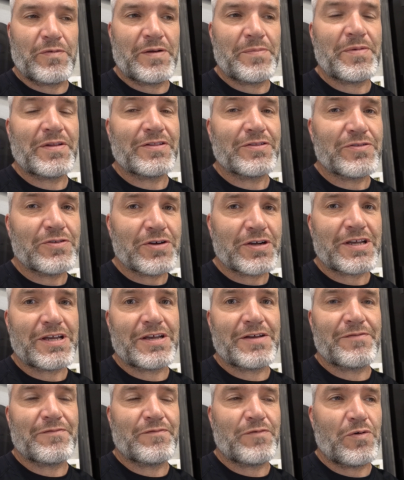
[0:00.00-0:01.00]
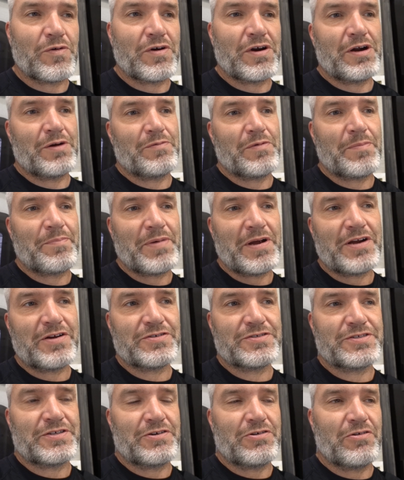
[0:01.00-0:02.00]
We've been looking for a repair
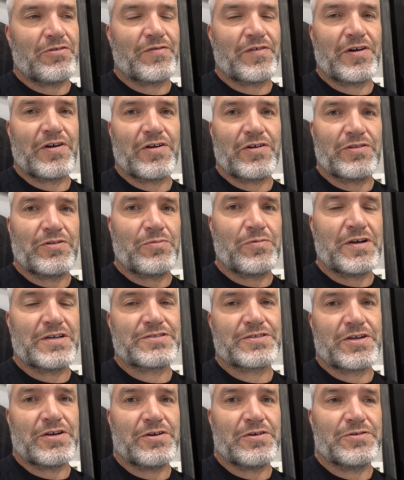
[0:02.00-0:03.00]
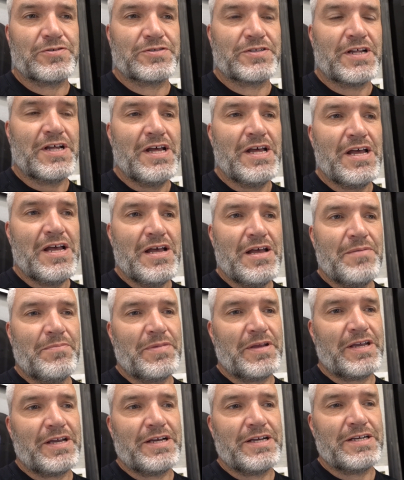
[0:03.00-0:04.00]
center over here on the west coast
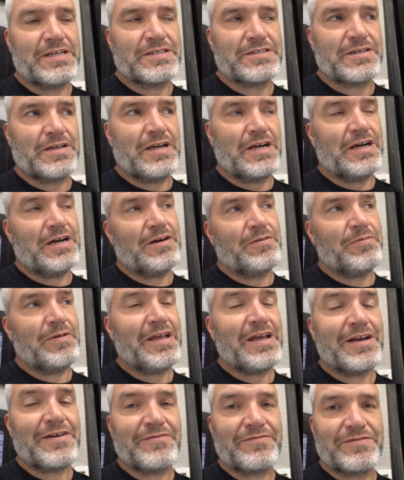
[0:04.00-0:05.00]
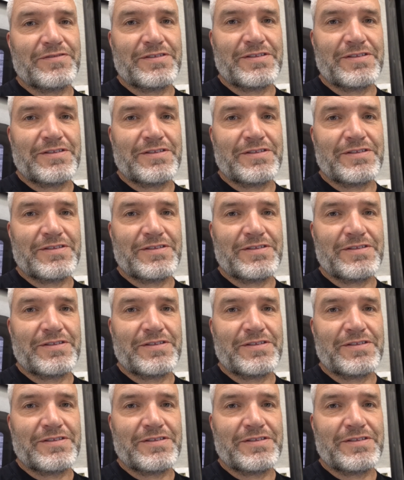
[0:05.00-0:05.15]
because uh, we have